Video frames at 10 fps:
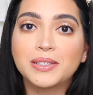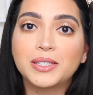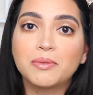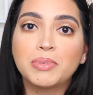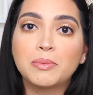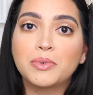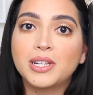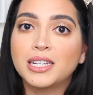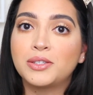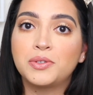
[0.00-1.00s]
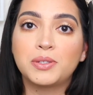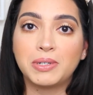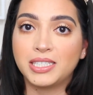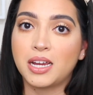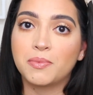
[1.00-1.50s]
Some people like to
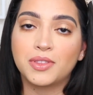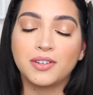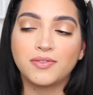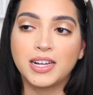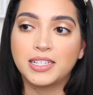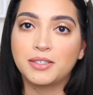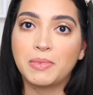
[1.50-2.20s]
spend time with their friends.